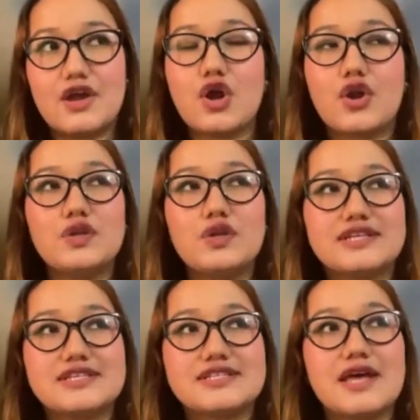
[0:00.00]
Not only
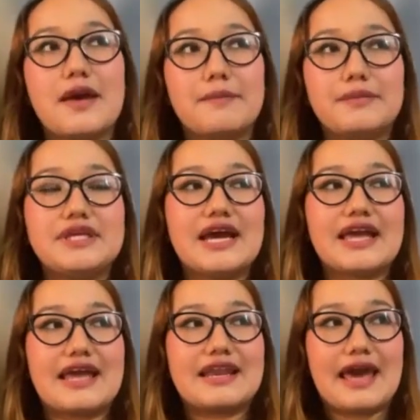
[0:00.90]
this, media
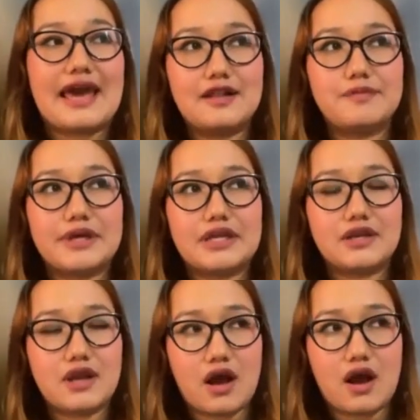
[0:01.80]
can help in
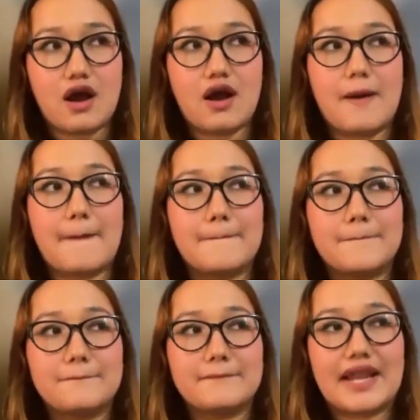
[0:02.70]
uh,
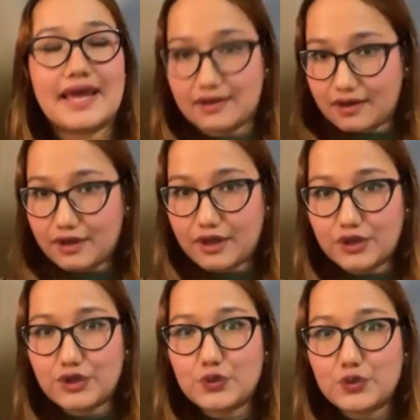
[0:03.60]
like
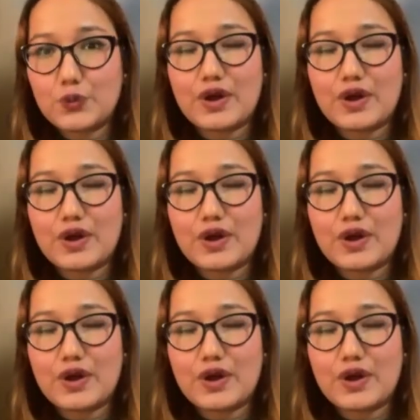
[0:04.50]
you